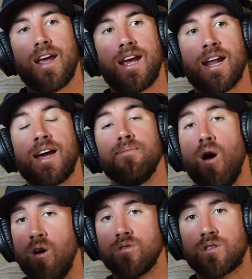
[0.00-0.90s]
And I am
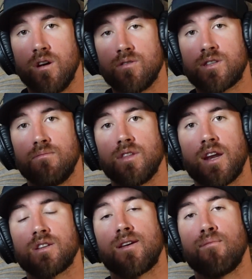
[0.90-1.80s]
also someone that
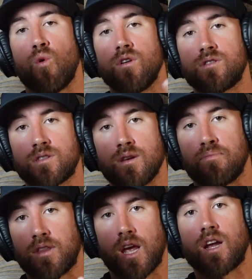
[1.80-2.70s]
is a more
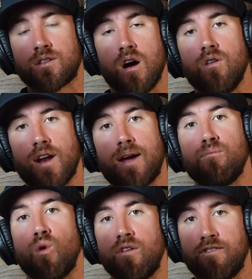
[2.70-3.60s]
sympathetic tone. I'm
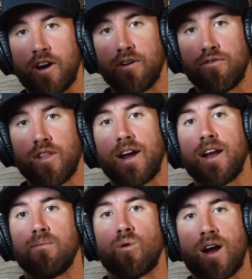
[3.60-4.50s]
more fight or flight.
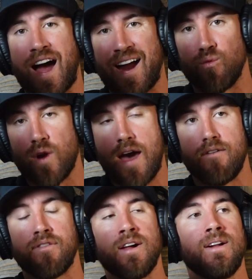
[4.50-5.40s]
I'm more a high rev.